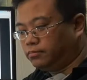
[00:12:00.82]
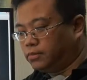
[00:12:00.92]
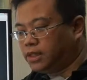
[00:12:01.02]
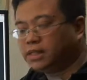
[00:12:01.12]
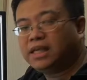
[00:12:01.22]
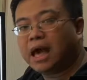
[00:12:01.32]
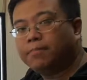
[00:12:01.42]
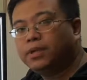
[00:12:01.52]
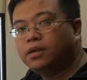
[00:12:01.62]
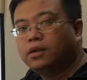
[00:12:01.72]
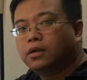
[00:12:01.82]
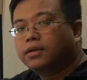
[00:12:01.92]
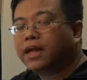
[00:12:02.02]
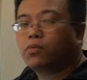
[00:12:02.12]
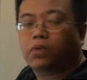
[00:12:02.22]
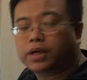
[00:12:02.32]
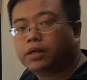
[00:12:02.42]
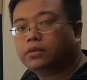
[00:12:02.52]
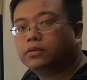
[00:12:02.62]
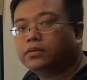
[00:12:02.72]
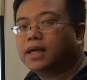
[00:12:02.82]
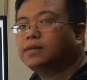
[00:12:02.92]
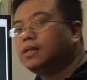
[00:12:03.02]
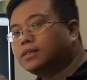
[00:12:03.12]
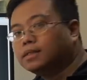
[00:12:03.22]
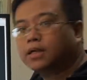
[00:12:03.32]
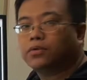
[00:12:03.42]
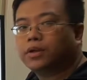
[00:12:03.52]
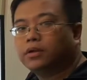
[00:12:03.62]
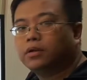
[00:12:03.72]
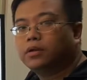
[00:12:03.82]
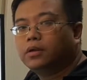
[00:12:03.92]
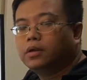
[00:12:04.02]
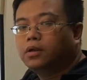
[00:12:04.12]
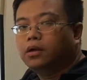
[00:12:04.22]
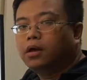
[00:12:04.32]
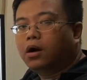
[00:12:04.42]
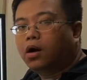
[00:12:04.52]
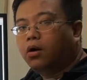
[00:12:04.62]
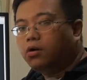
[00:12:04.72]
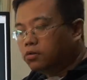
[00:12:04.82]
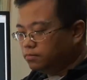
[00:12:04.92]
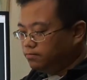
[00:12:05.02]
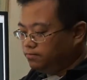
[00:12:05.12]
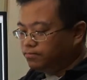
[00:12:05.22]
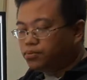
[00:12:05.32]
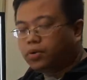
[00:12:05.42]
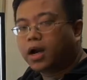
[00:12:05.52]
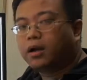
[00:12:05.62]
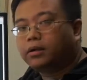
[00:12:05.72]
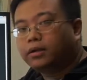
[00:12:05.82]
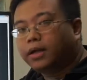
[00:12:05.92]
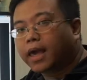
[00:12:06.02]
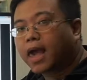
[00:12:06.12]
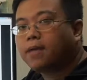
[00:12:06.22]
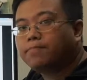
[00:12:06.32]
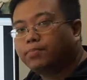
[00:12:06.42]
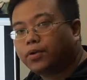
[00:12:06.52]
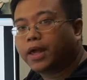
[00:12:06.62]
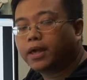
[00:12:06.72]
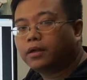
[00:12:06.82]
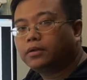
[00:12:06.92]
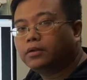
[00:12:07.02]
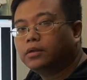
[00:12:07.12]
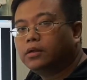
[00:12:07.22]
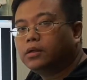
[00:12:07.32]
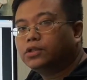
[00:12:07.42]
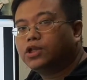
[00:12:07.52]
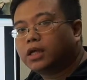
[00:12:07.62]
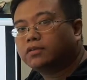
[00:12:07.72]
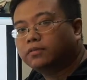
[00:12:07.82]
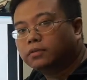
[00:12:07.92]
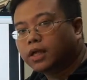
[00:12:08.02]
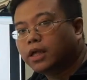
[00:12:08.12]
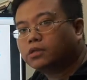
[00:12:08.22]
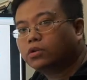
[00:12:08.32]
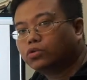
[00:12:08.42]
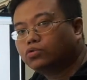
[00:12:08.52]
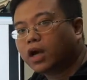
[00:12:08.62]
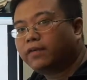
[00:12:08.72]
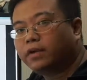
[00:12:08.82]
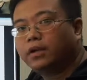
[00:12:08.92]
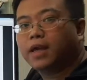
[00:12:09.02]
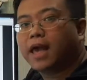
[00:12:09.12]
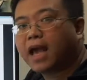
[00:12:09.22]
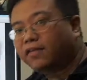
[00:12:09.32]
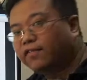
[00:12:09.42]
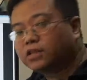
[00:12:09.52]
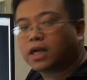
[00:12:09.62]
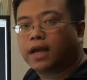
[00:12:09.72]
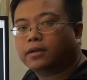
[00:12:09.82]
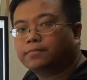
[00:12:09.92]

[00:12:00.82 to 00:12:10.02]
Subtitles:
TCP networking. Not necessary. All plug and play. Just install driver at the first time.